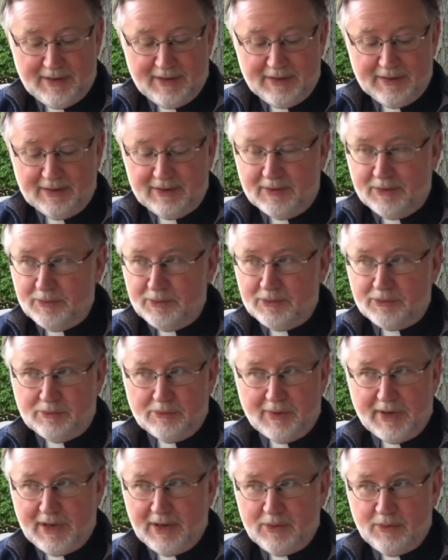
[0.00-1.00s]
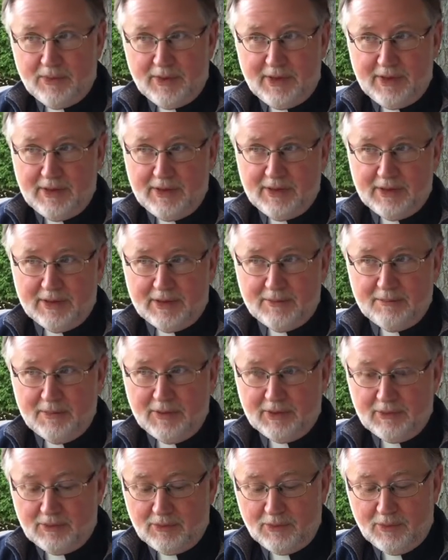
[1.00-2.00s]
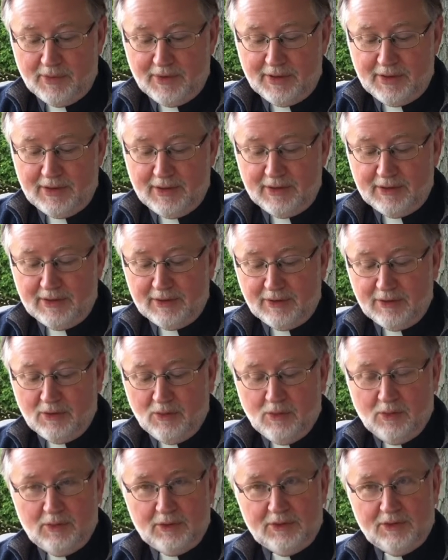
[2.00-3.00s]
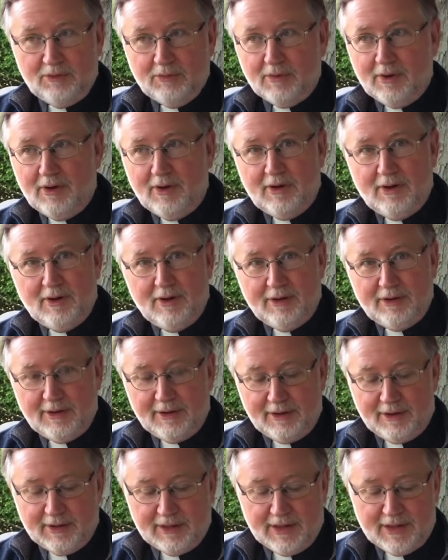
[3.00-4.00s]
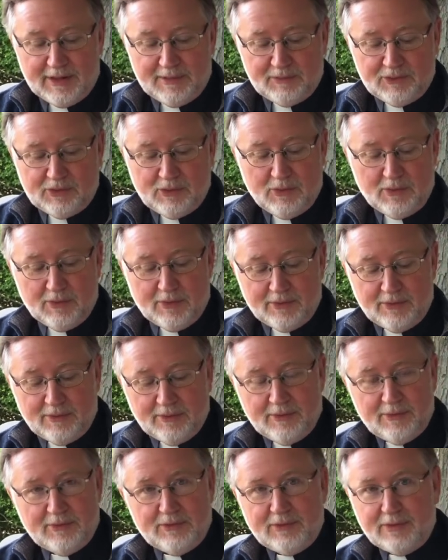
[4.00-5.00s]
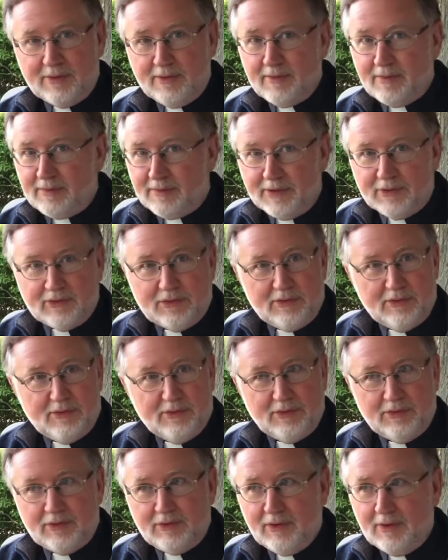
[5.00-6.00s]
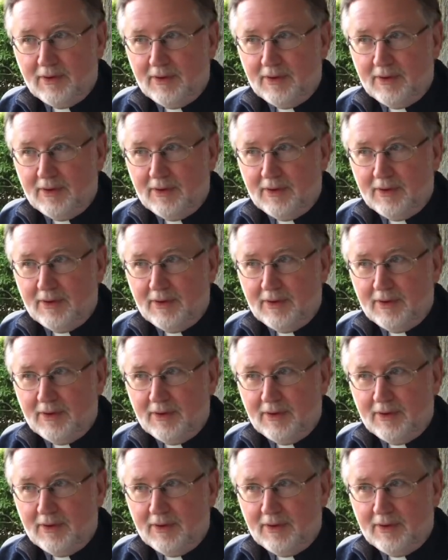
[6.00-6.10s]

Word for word: There was ragweed and milkweed and goldenrod and lamb's quarters and thistles.